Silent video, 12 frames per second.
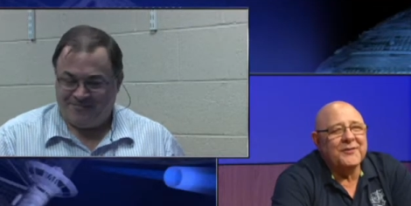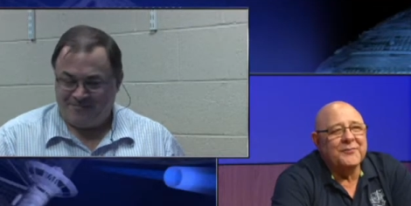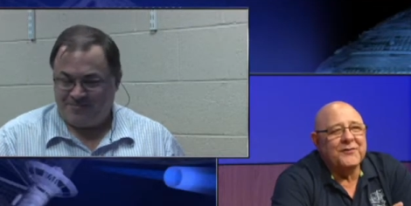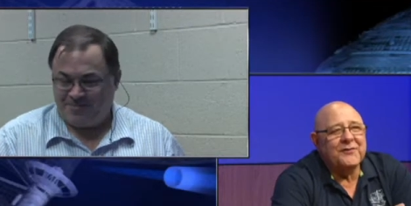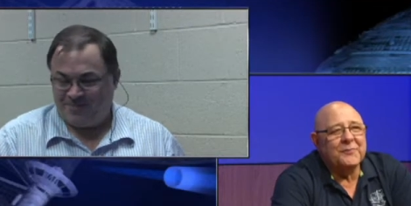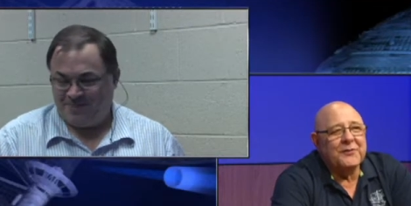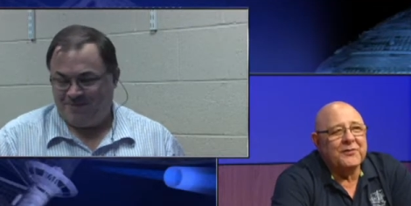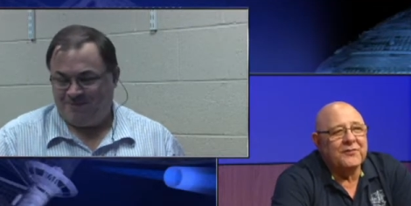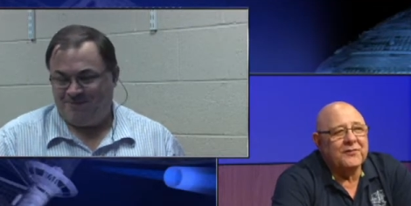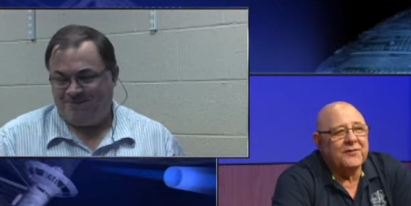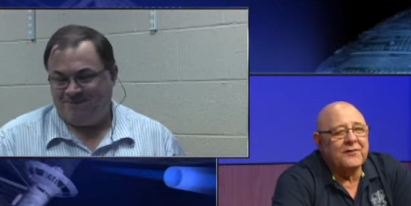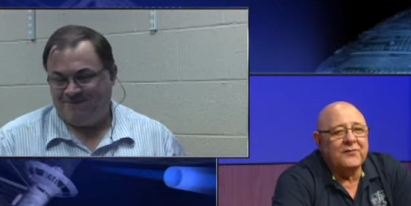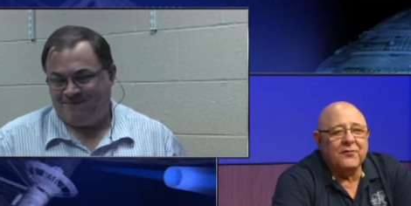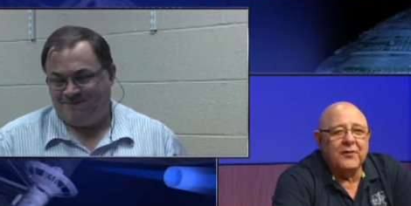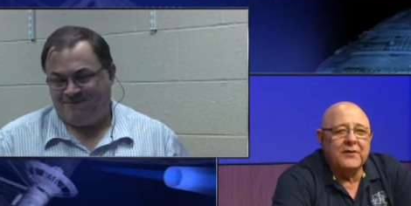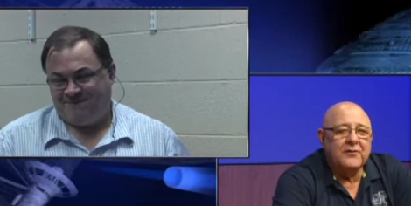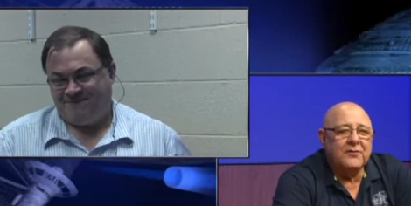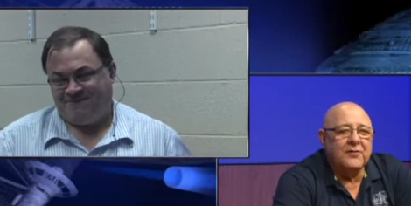Speaker 1: Spindle City
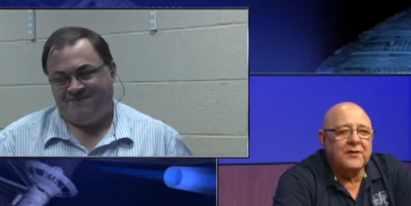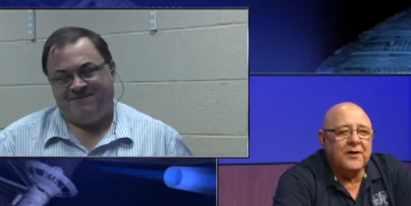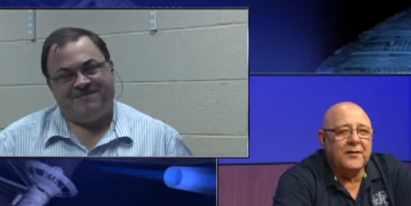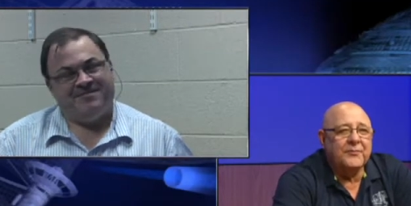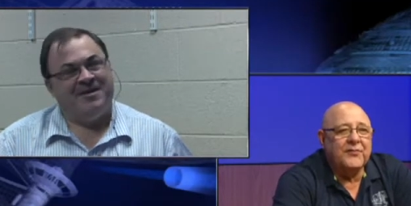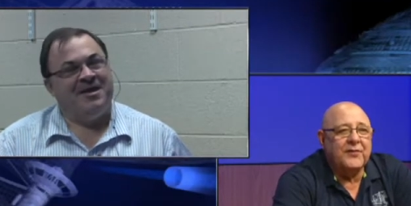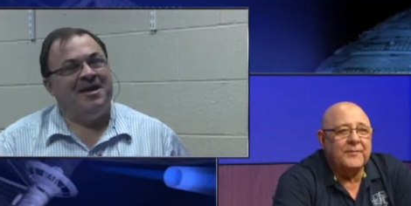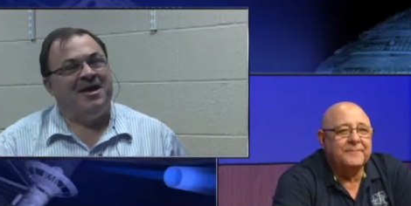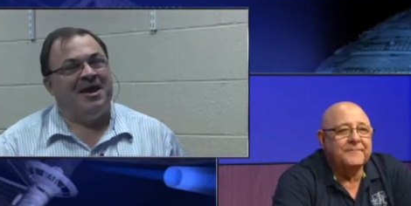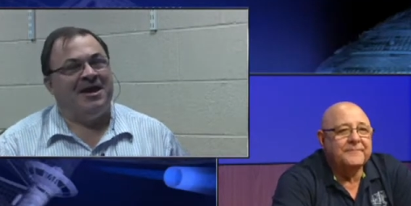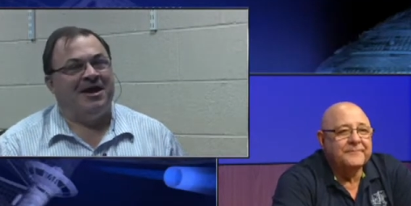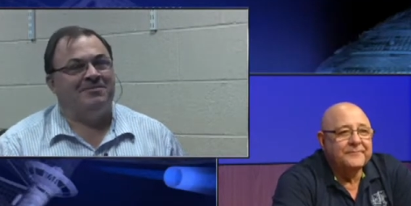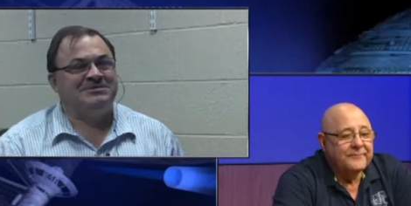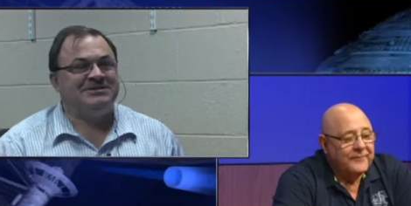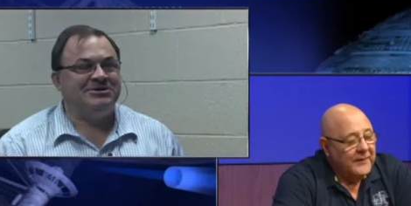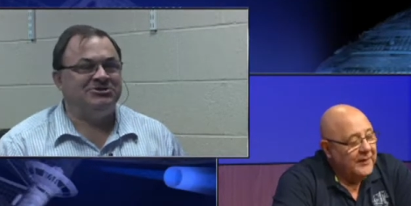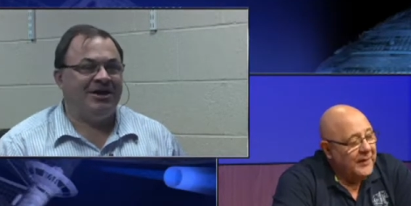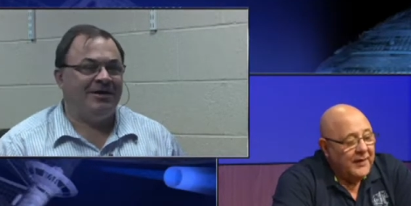Straight Talk. I'm Chip.
Speaker 2: And I'm
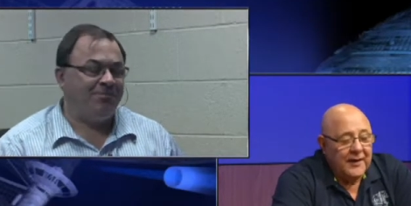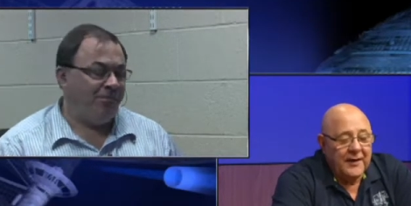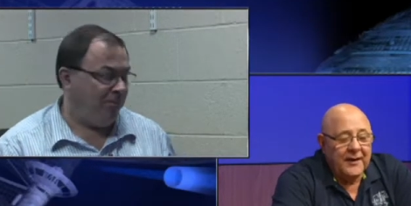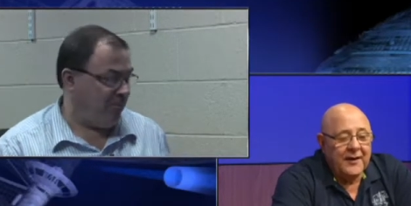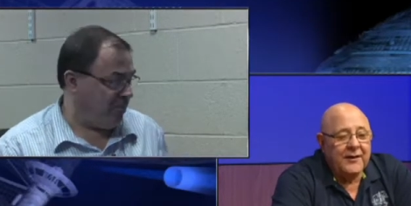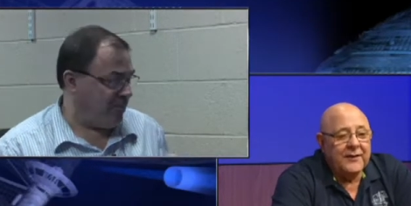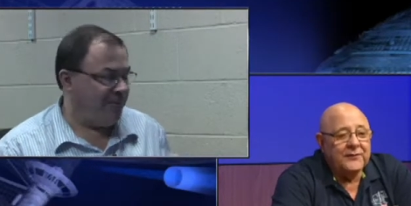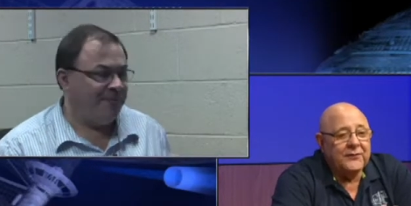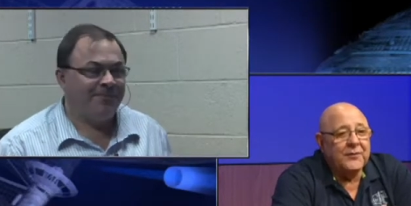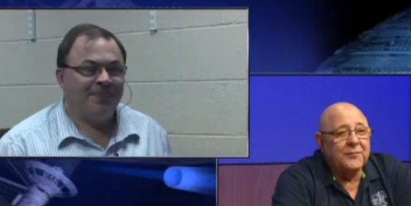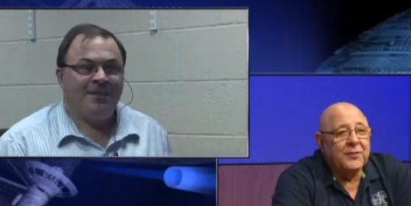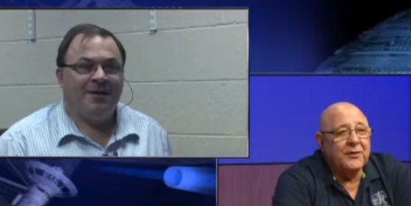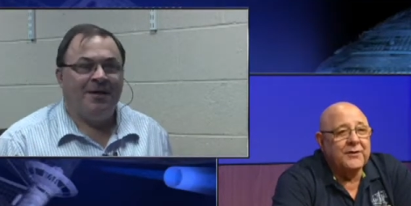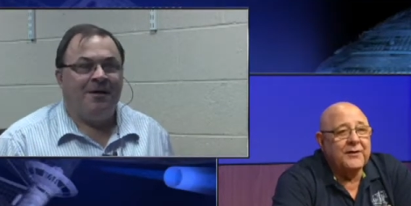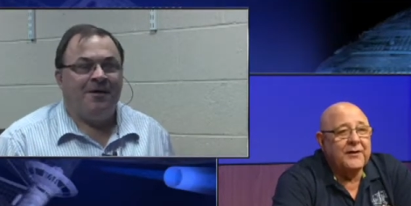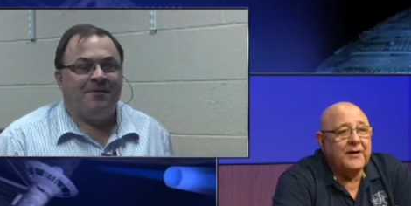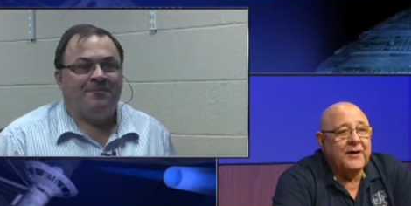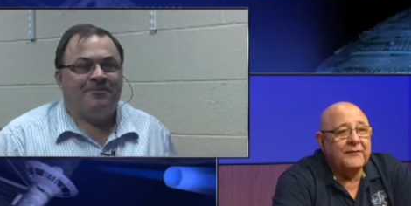CJ.
Speaker 1: And it's the
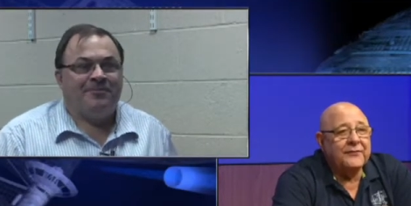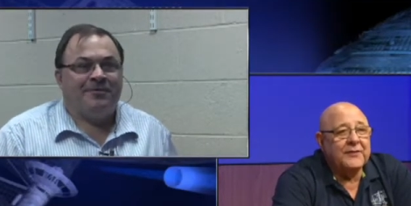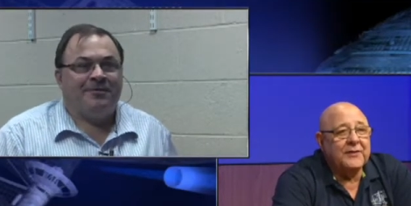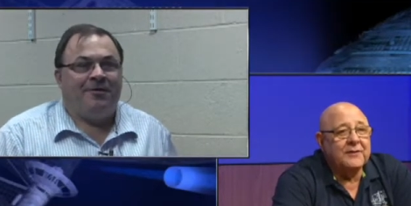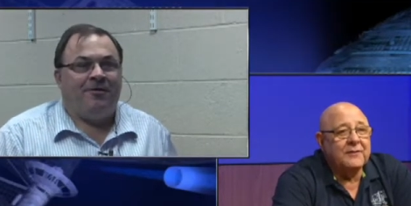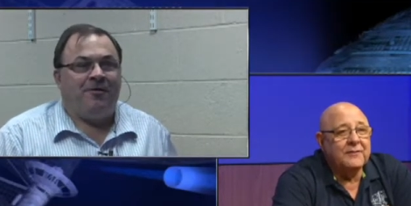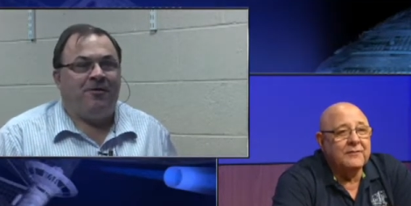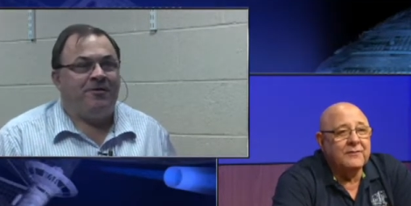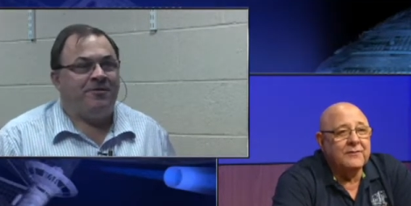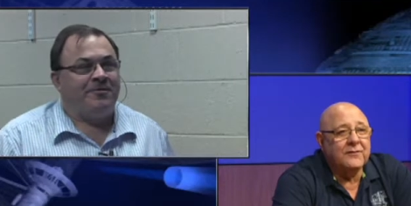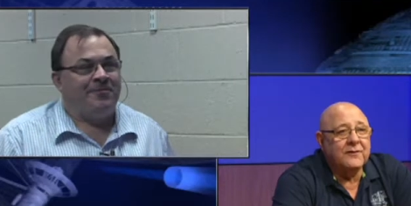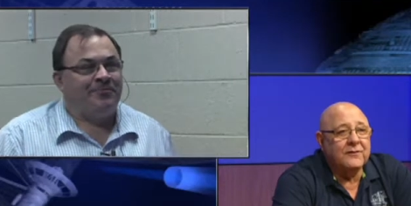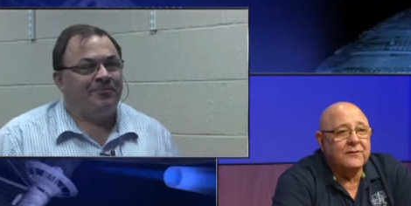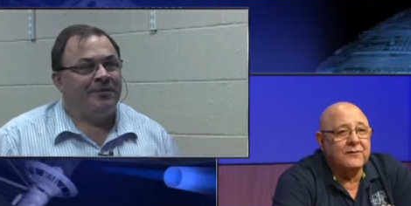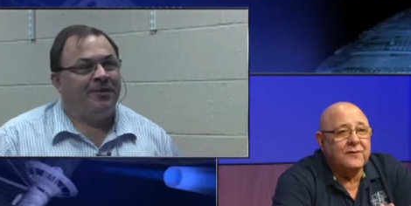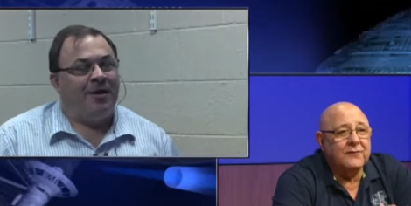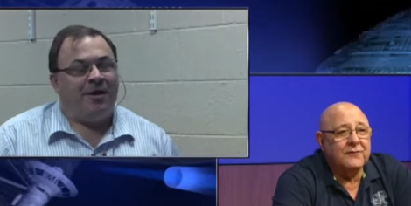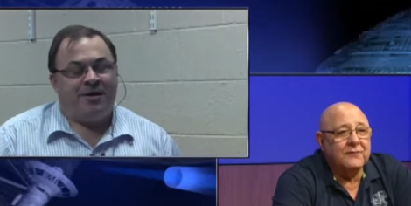Monday after the silly
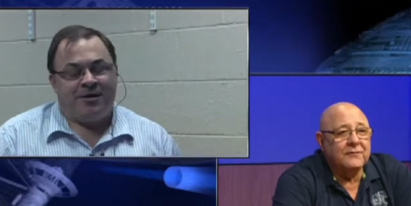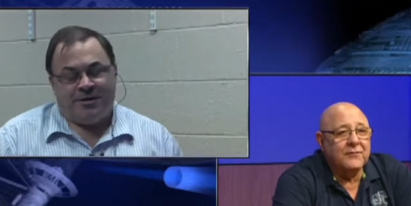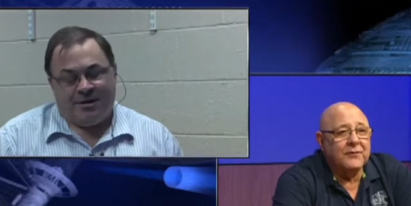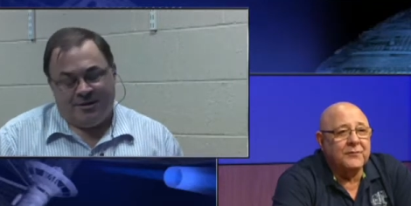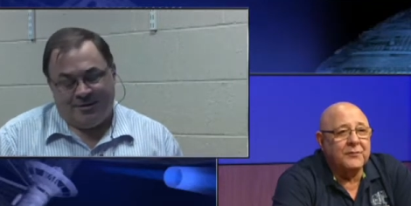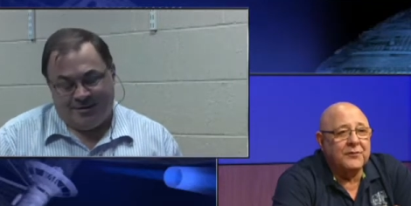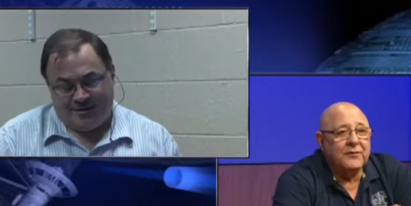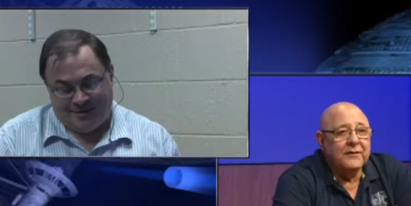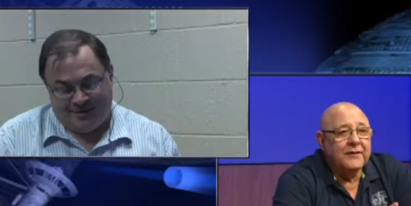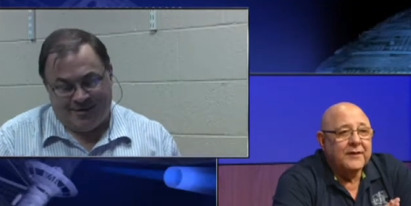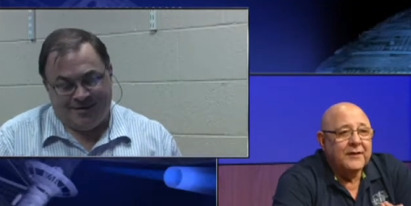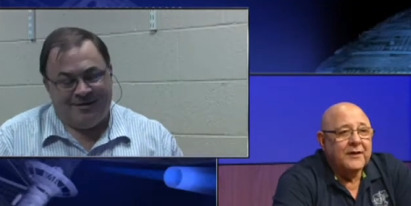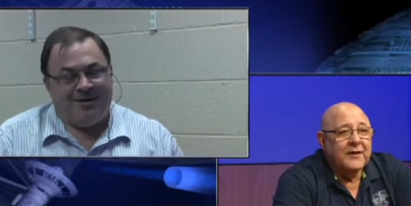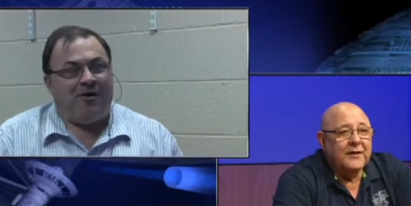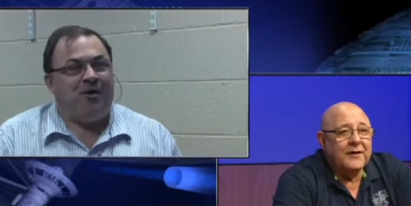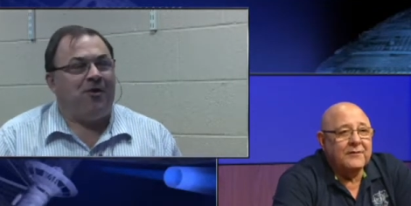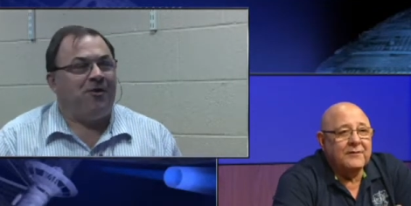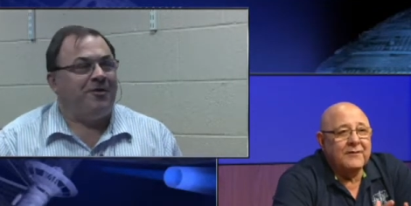season, Christmas. It